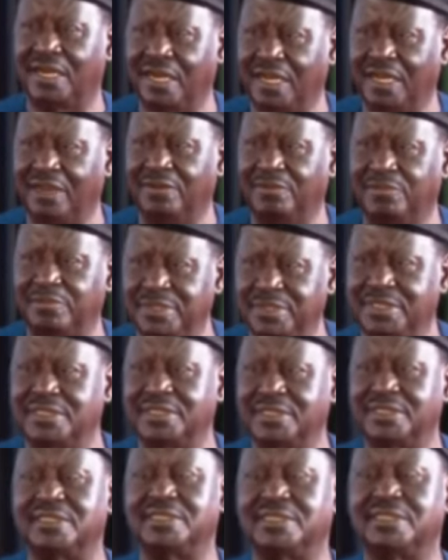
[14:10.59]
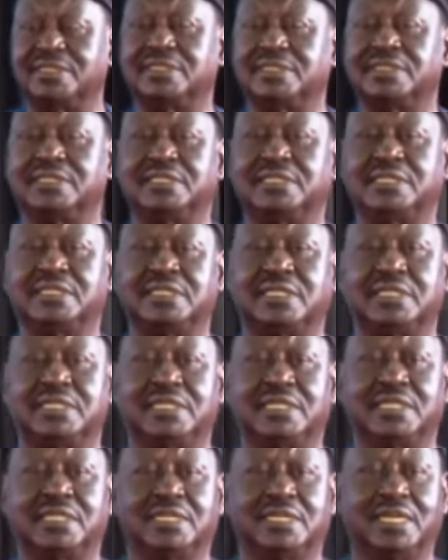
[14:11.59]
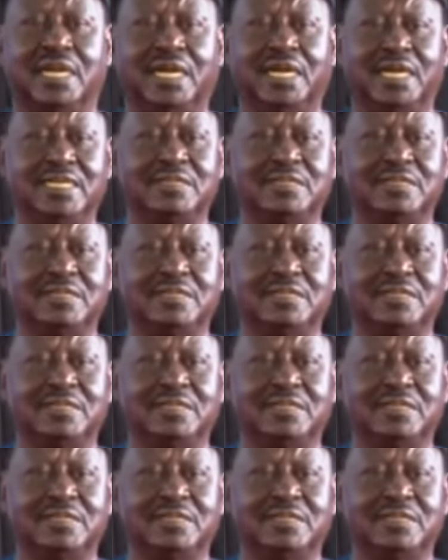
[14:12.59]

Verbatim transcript: I have been the